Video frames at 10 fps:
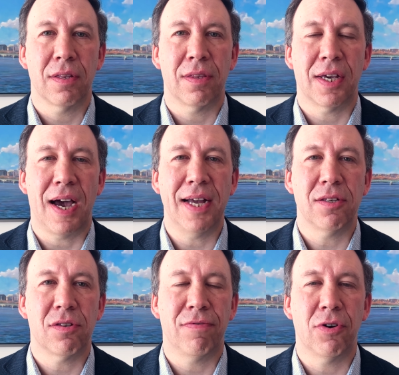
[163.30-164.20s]
The
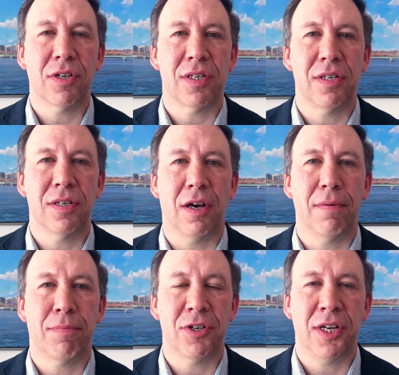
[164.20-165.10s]
guidance focuses on
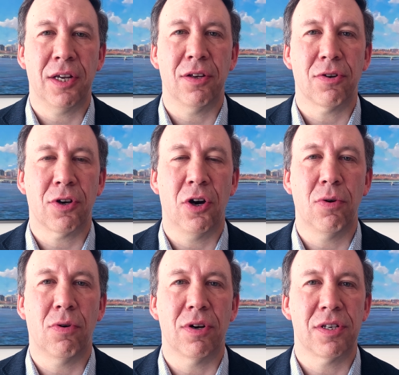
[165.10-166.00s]
particular
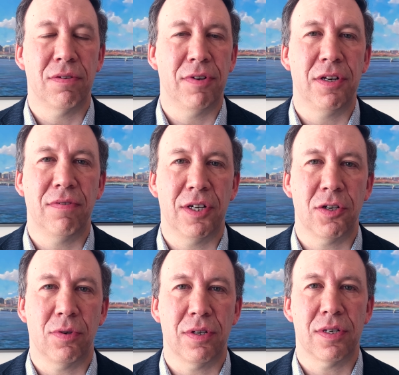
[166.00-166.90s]
cohorts of
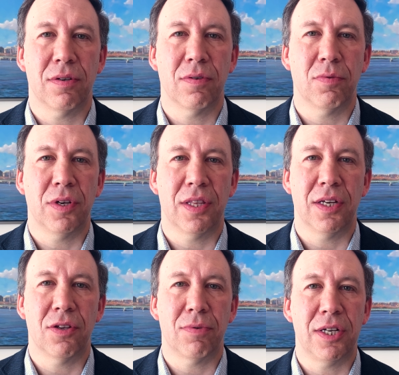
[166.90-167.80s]
individuals
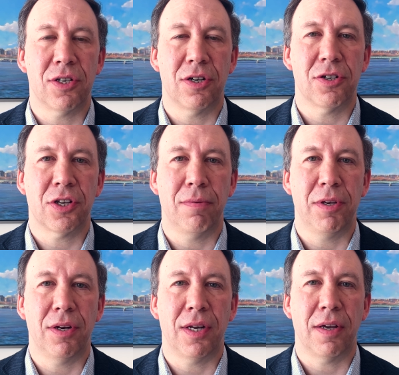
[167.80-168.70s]
within the research
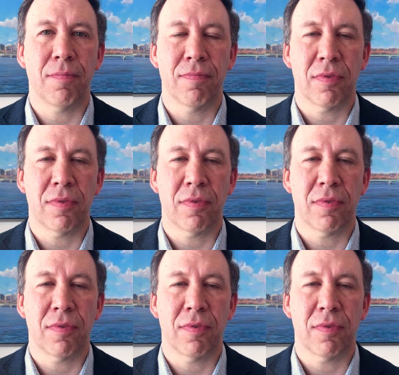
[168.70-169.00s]
community.